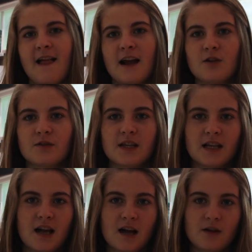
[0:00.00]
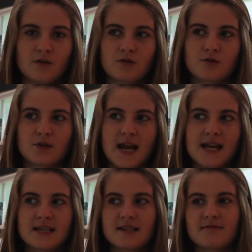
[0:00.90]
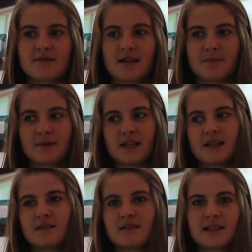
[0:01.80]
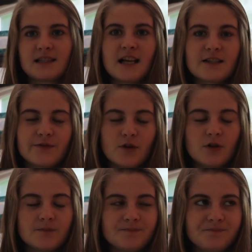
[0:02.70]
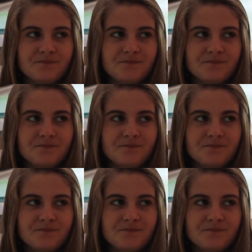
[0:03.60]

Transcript: I don't think I'll create something successful,